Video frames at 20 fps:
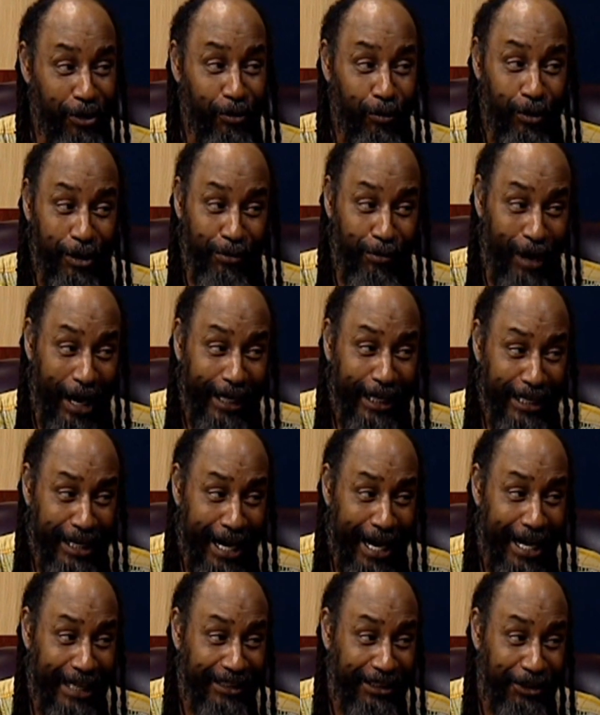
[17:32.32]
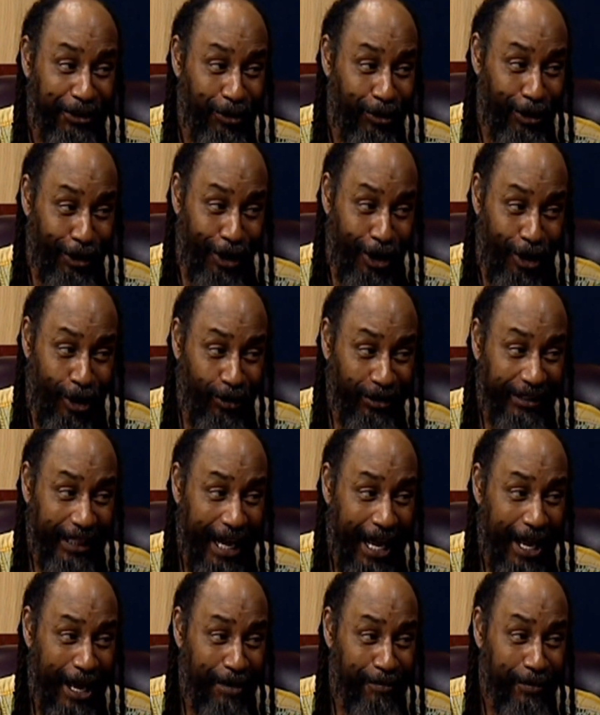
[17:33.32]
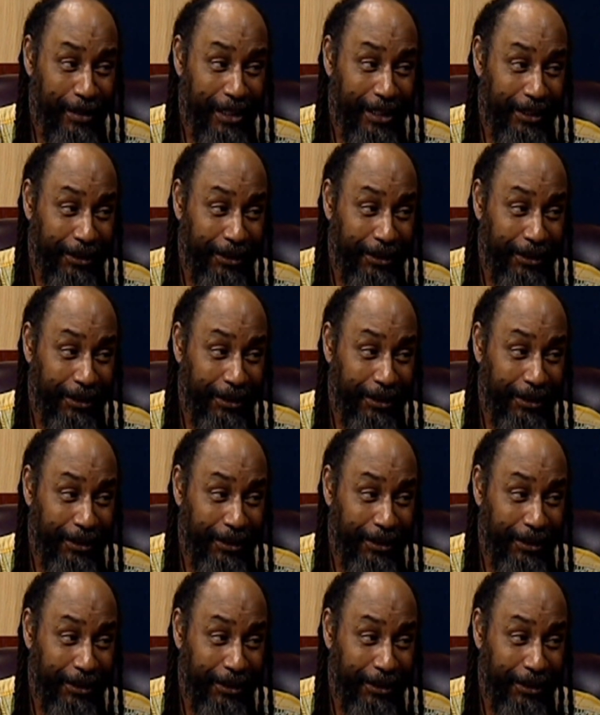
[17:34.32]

We recognize it took a long time